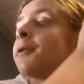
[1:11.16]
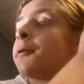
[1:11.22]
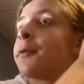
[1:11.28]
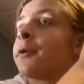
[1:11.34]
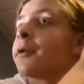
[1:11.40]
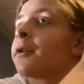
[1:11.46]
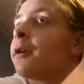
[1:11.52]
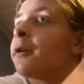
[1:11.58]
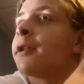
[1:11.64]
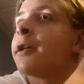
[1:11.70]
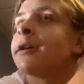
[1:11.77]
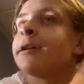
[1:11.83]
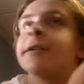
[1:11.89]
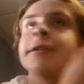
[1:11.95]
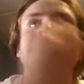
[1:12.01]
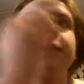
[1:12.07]
to work on
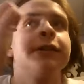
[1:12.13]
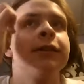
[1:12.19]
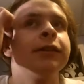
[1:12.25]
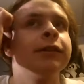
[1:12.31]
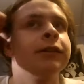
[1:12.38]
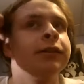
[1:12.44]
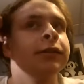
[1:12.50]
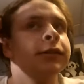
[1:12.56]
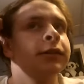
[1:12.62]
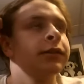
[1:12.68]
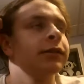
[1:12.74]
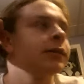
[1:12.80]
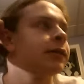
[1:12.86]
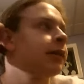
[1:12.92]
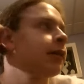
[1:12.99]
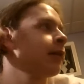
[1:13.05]
that.
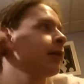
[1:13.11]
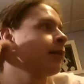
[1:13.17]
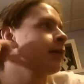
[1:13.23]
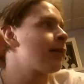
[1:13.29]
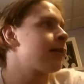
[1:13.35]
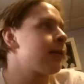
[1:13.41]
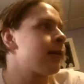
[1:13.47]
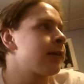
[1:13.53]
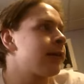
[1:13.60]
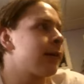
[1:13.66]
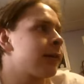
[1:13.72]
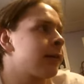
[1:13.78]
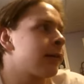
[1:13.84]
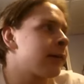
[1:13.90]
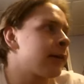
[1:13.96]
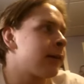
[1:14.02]
So I guess
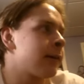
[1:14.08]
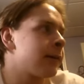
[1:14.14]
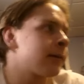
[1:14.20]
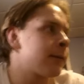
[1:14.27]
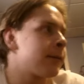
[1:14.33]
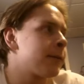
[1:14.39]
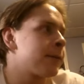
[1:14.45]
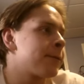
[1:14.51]
I gotta